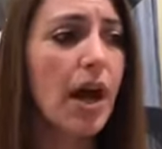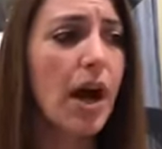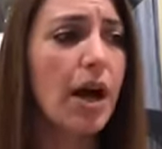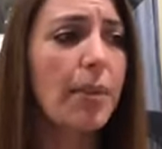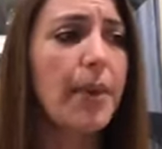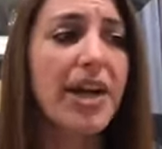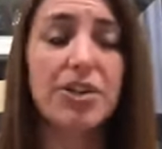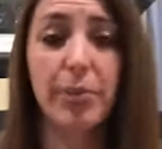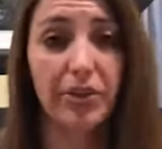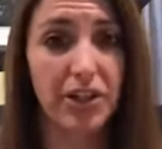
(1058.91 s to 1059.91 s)
I
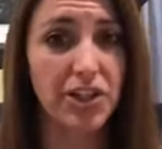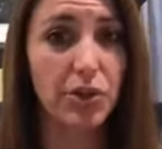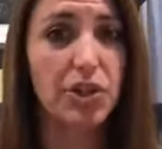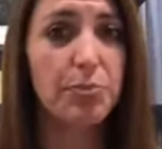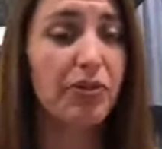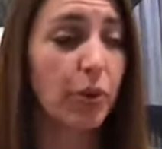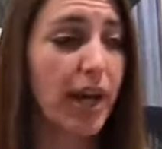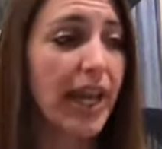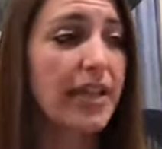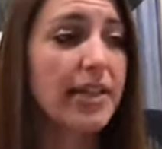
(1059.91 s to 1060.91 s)
do my research
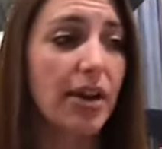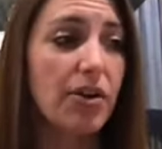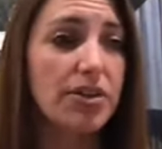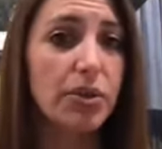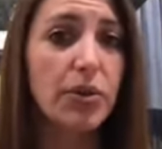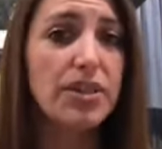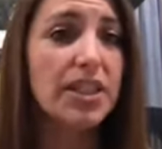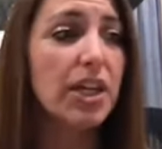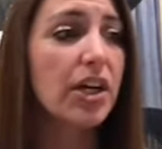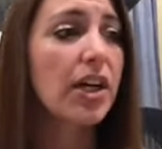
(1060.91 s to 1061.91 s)
beforehand. That also goes
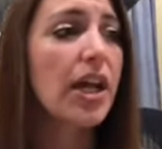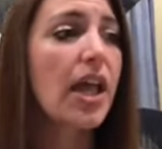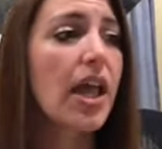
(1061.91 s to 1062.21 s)
in here.